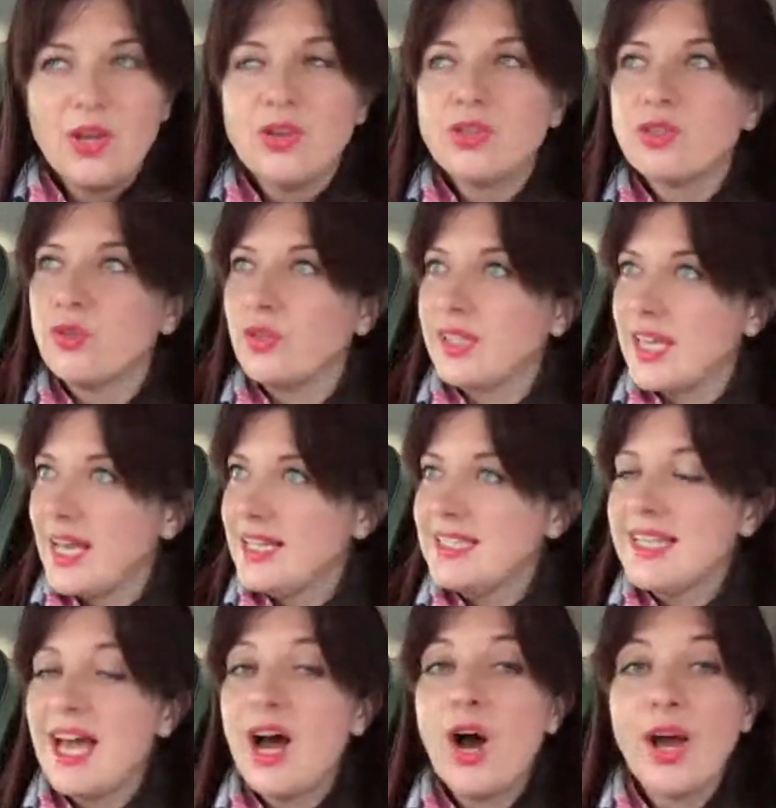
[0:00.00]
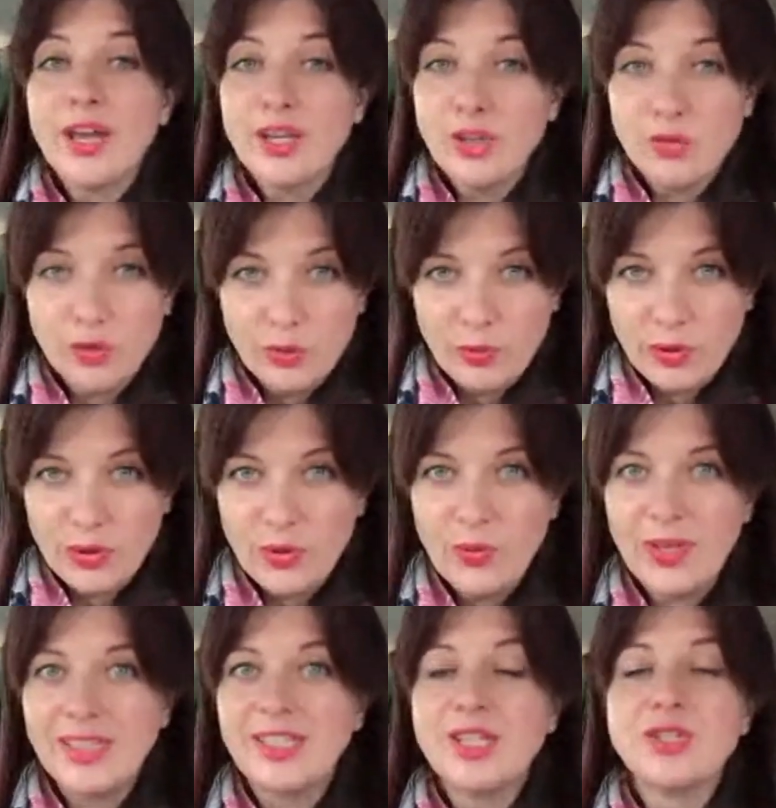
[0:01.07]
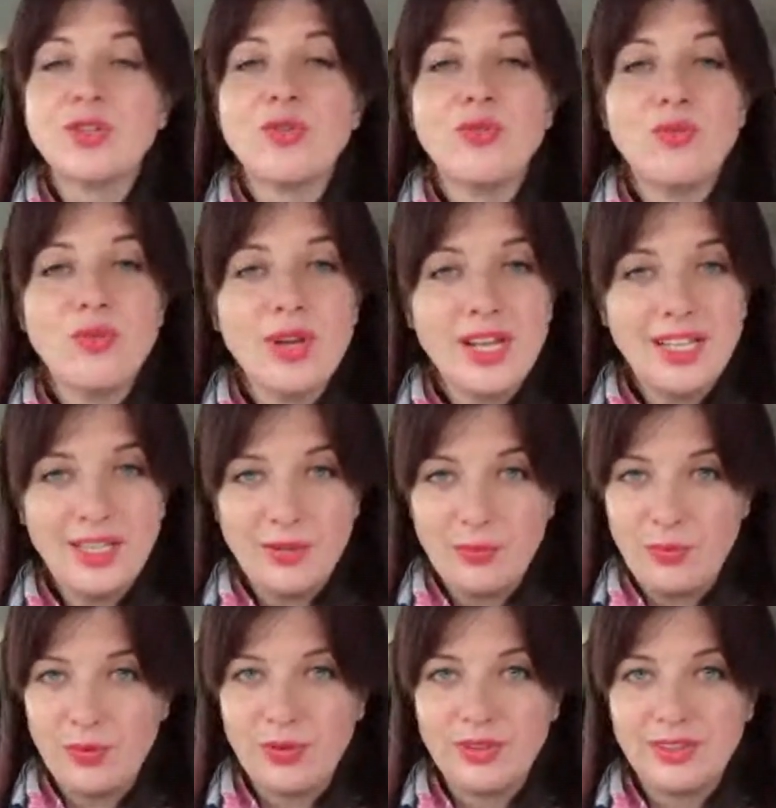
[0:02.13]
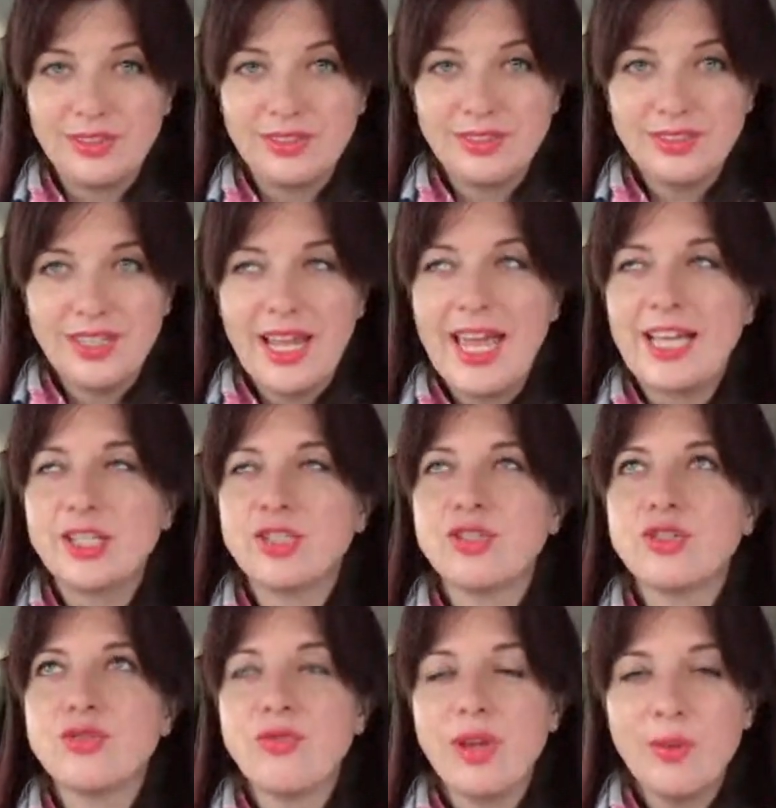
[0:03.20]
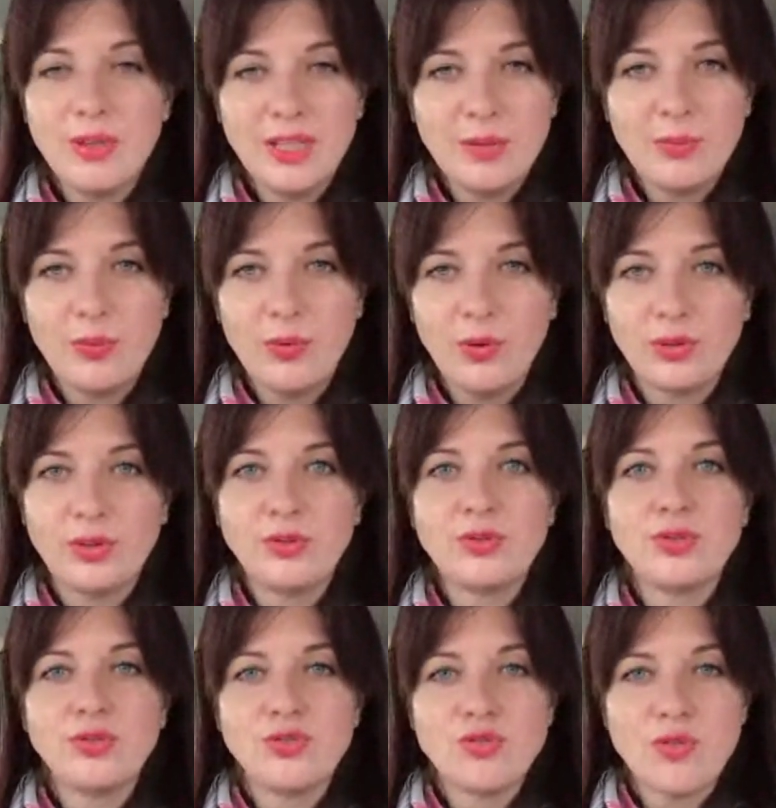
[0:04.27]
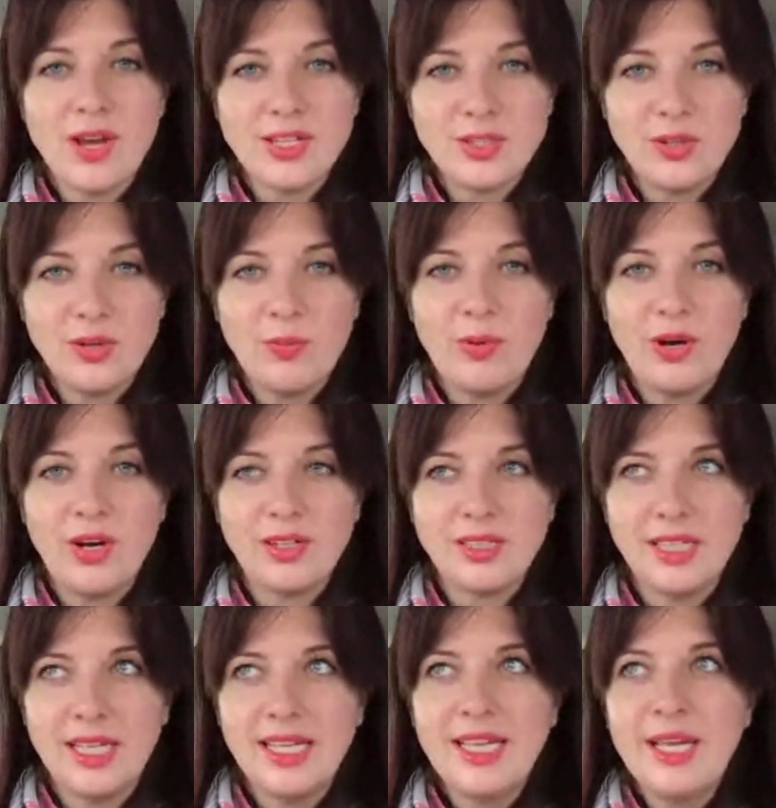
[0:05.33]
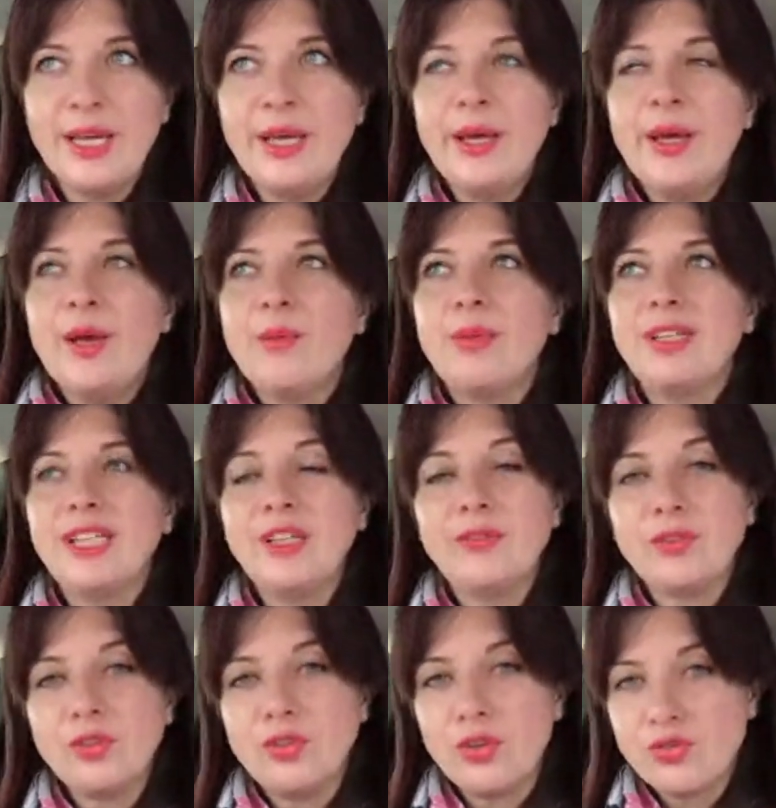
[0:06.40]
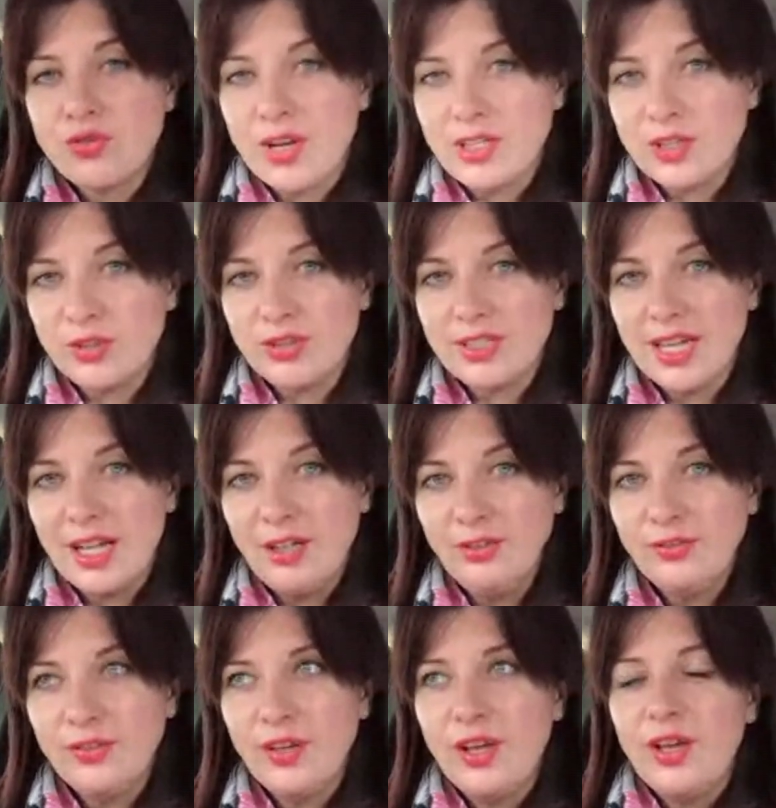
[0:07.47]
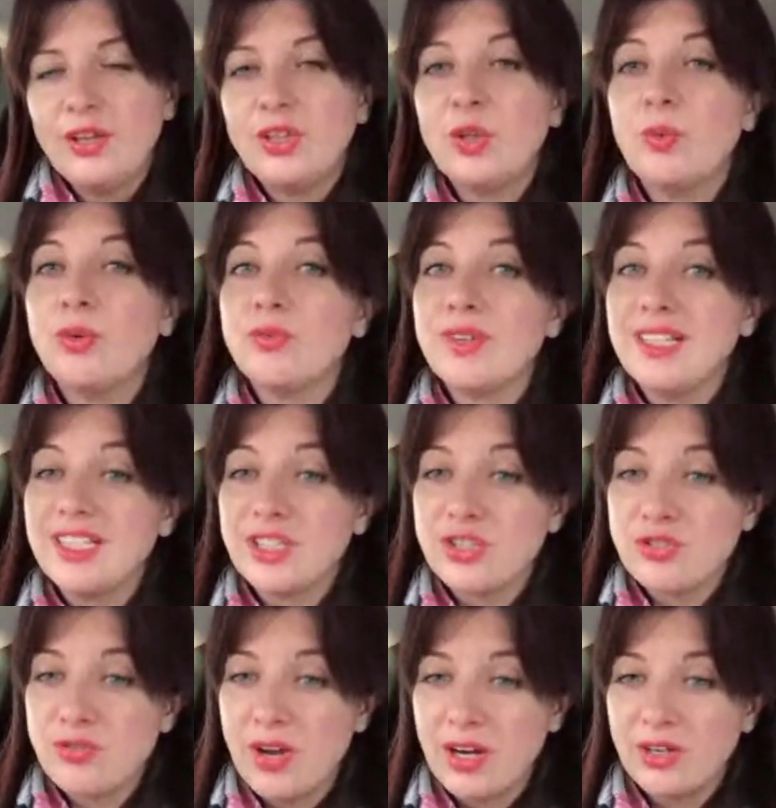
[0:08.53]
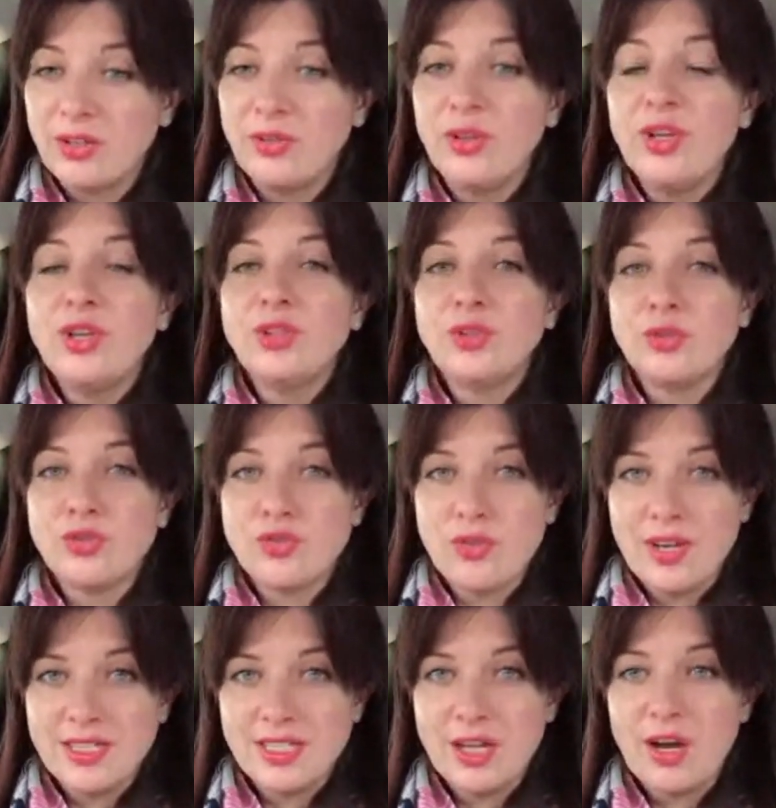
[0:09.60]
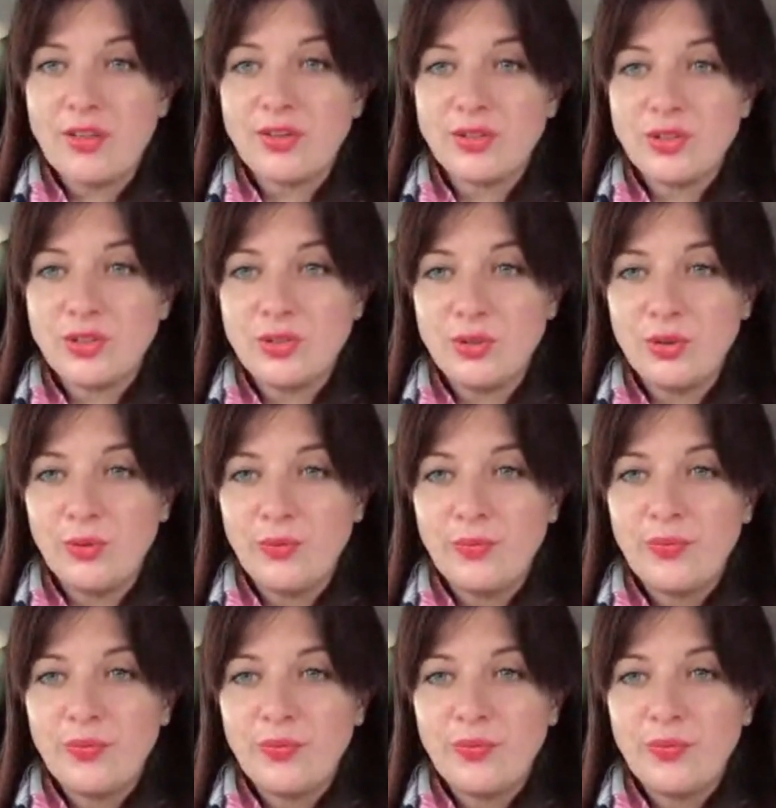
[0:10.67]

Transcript: So yes, I agree with you. It is really important, extremely important to trust your partner. But if you don't trust yourself, you will really struggle to trust others too.